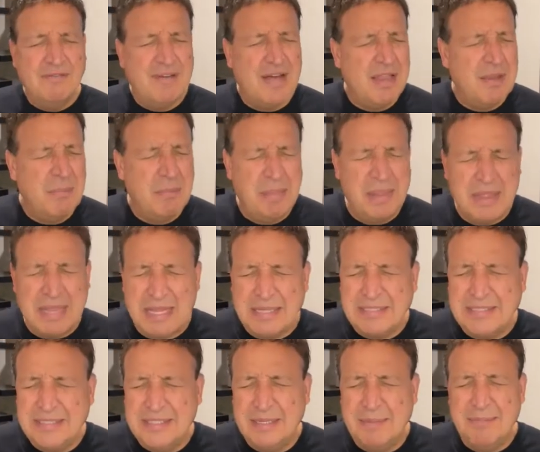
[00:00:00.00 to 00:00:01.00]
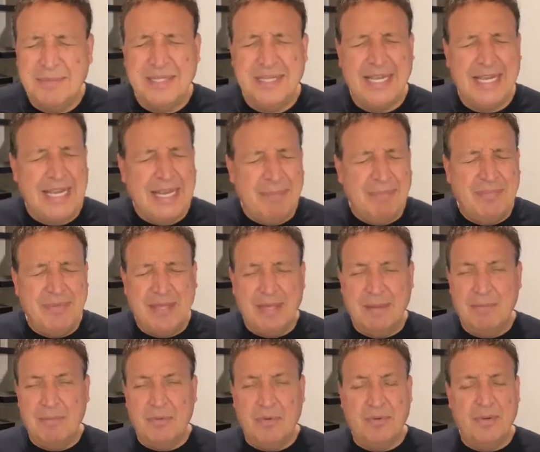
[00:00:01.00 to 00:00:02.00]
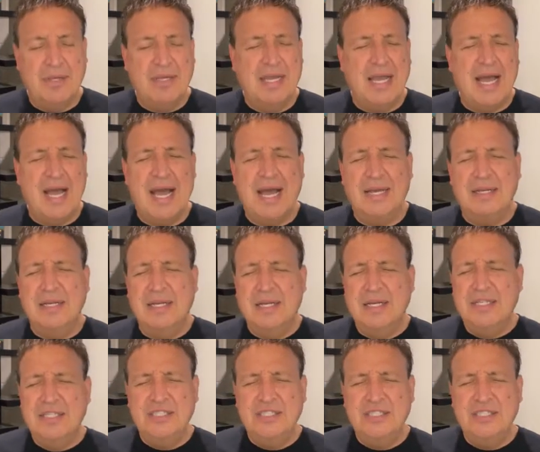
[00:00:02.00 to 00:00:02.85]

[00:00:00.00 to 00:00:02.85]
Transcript: Father, bless them, keep them, Lord God.